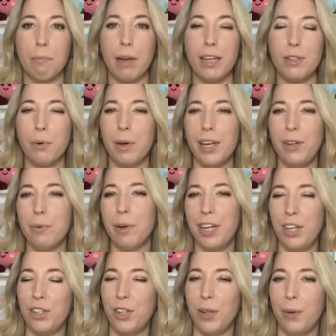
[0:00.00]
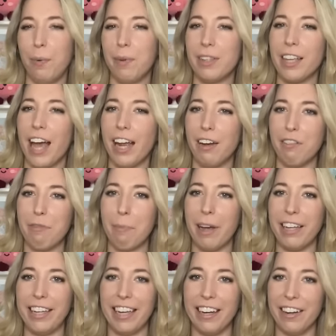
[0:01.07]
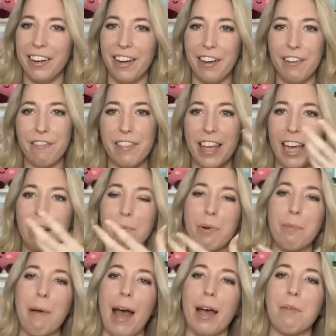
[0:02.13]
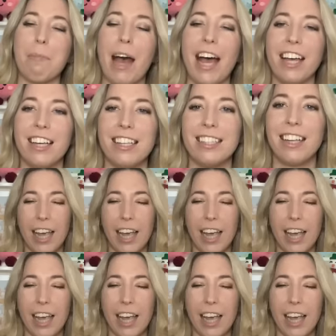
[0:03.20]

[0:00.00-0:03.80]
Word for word: But 2022 was kind of my year of the animal backpacks.